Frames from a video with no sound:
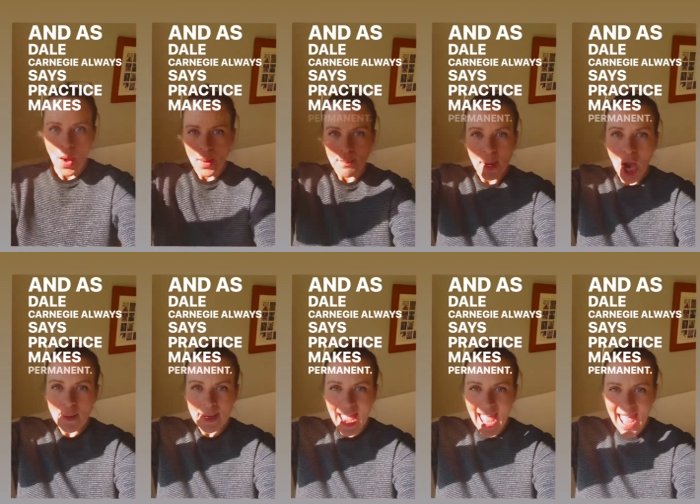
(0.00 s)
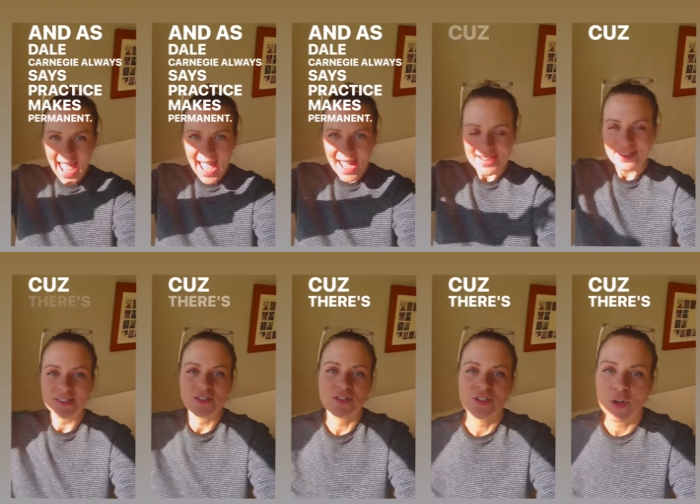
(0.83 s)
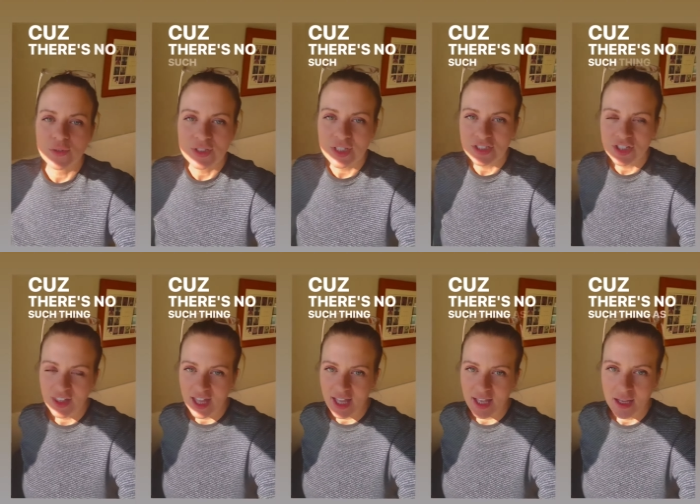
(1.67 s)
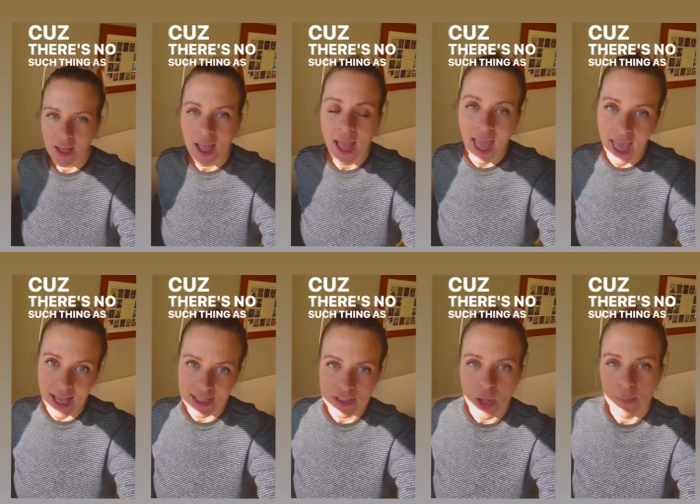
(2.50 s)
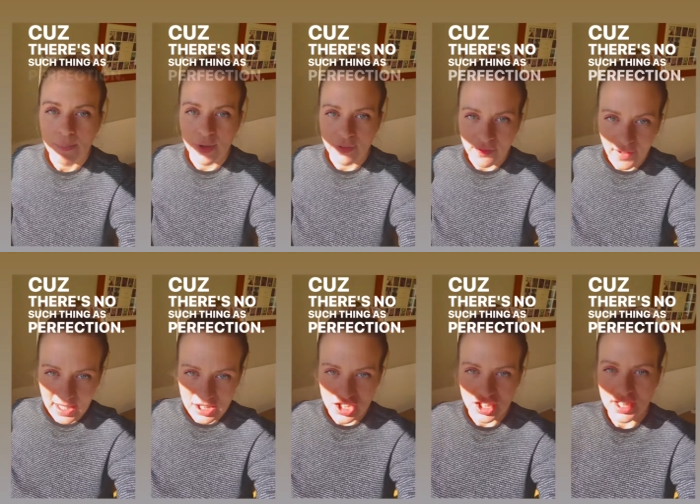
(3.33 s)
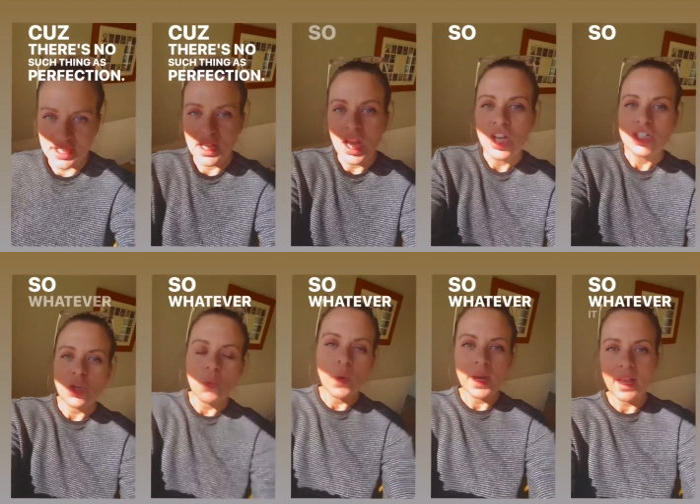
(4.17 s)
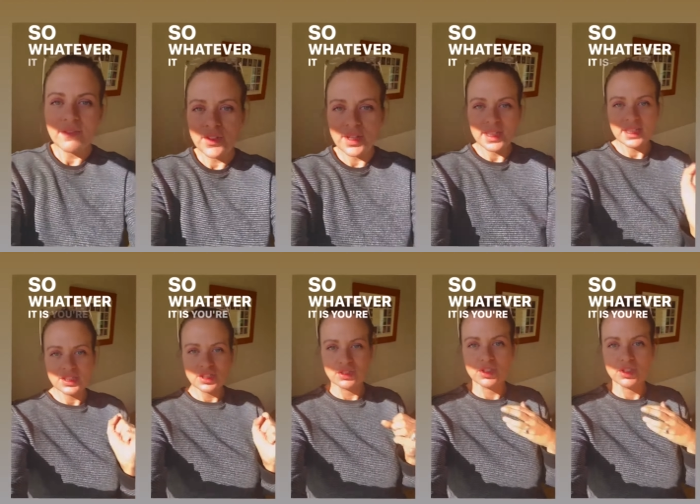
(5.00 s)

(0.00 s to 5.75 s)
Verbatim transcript: permanent because there's no such thing as perfection. So whatever it is you're